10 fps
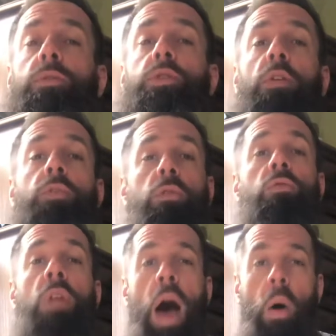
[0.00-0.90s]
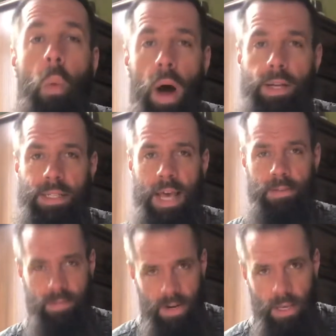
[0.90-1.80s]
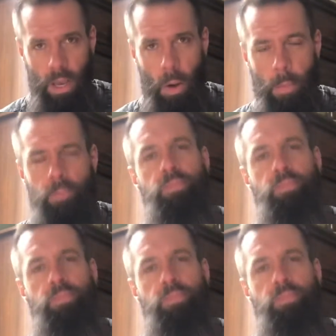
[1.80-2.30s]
So if you've not watched that video,